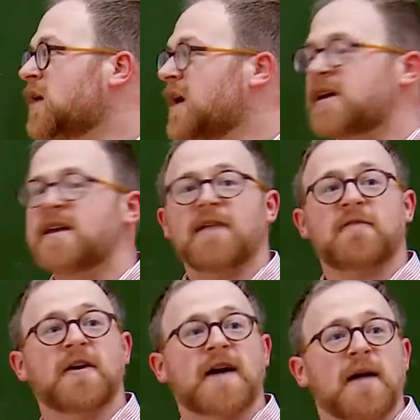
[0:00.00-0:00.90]
It can get
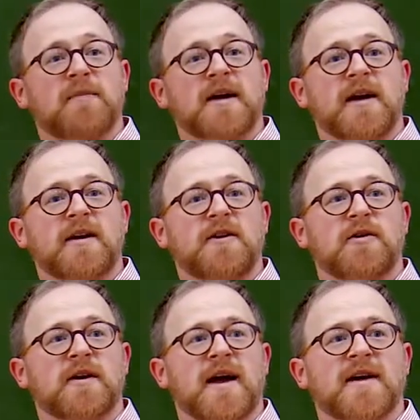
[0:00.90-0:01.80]
very complicated. You
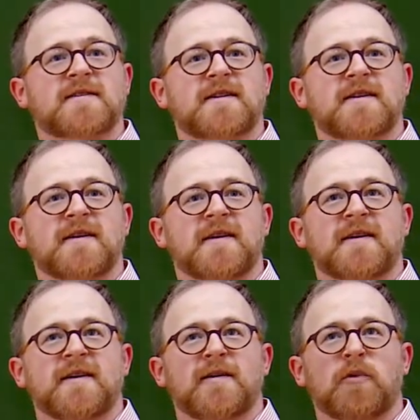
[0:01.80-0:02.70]
can ask,
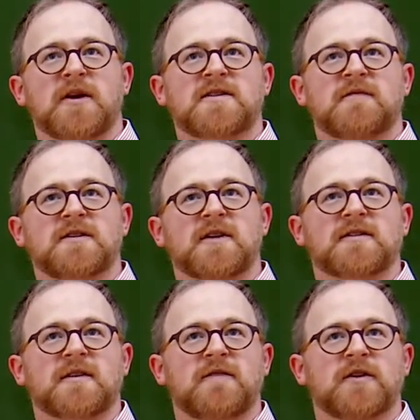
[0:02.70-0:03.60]
what does the
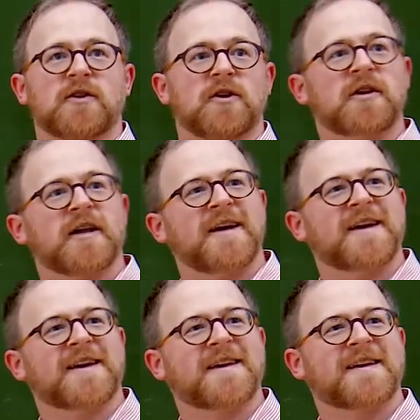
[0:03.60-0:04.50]
resulting field look
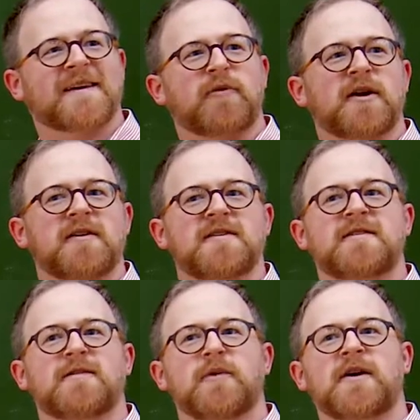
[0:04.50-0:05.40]
like? What are
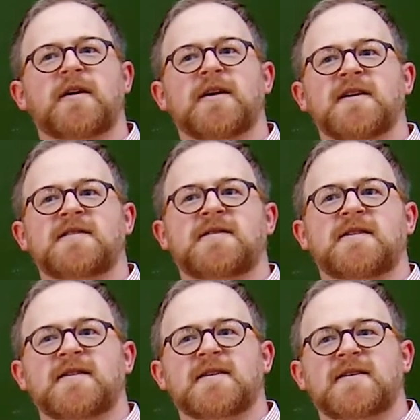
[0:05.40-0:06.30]
its
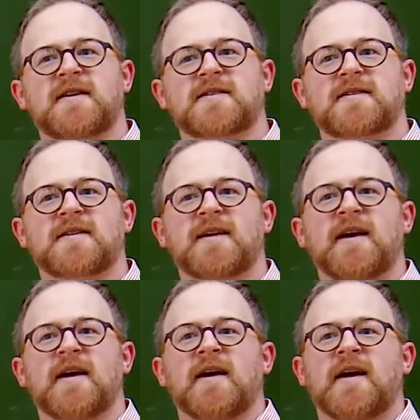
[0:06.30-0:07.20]
statistics?
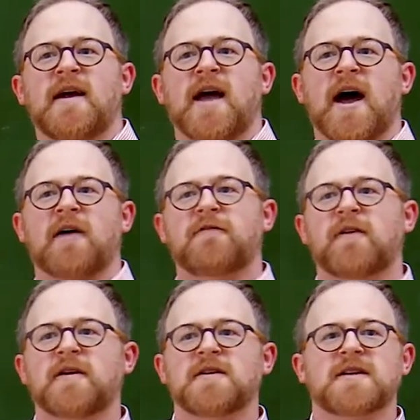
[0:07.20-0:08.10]
How
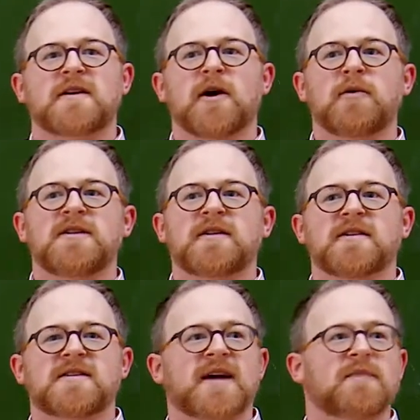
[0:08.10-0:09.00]
far does it go until
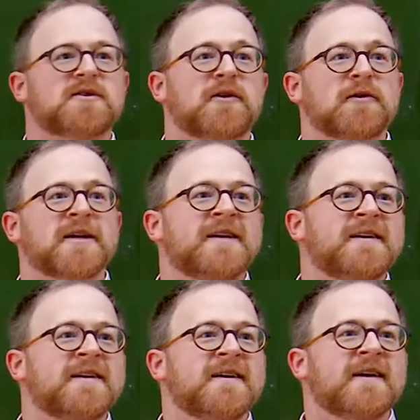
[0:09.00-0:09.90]
it stops growing?
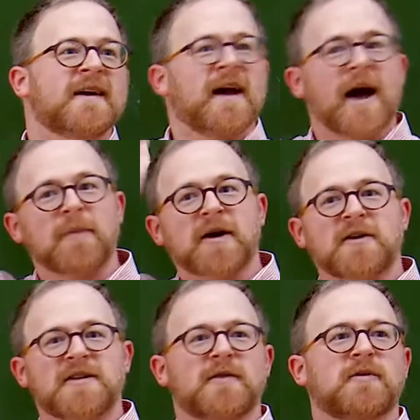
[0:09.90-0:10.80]
I'm not going
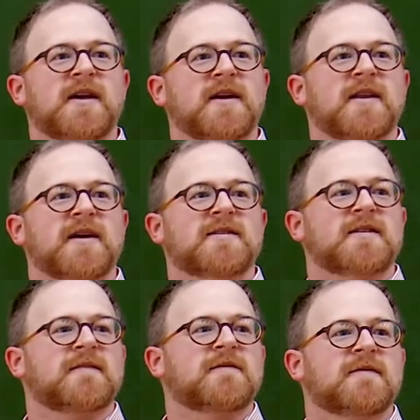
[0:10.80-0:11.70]
to deal with any of that
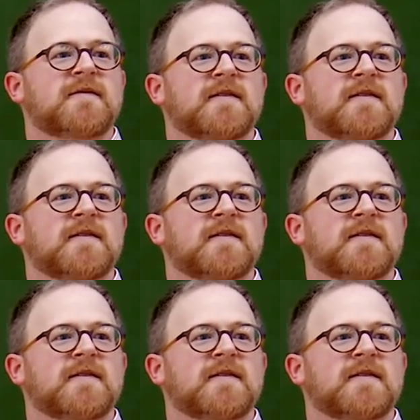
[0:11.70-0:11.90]
stuff.